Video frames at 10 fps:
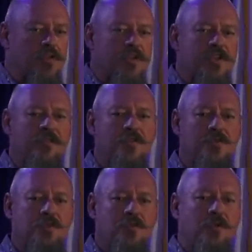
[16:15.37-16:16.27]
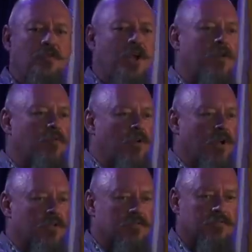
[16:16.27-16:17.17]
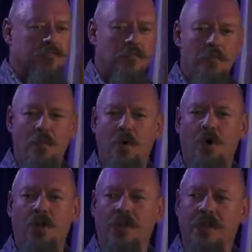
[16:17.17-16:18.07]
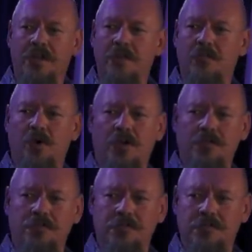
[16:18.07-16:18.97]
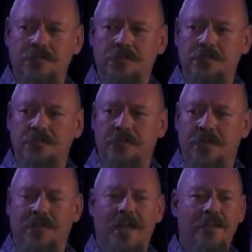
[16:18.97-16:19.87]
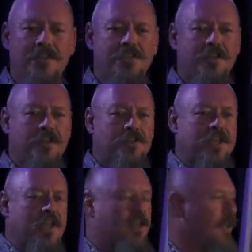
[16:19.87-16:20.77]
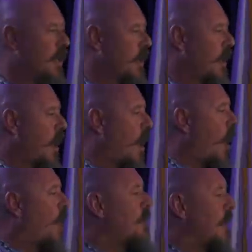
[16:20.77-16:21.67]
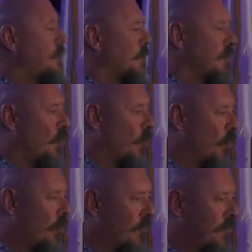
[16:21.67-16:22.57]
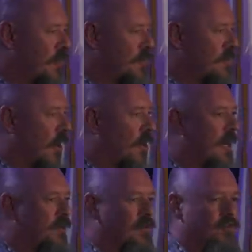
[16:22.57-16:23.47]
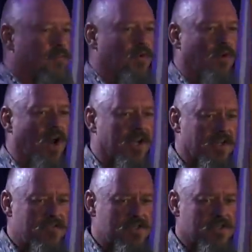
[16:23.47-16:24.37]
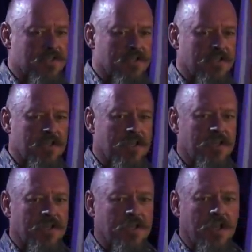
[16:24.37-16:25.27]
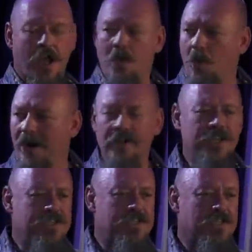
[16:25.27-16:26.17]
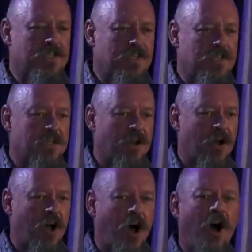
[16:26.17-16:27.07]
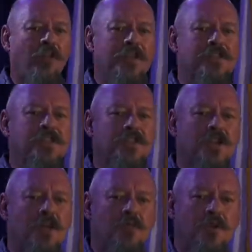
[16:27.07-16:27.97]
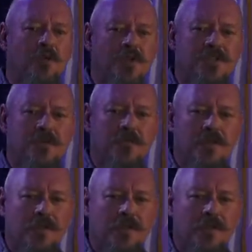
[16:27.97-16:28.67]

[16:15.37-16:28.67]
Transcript: The difference between right and wrong, moral and immoral. It allowed us to understand our natural order of things, our natural prerogatives, awareness, all these things come with wisdom.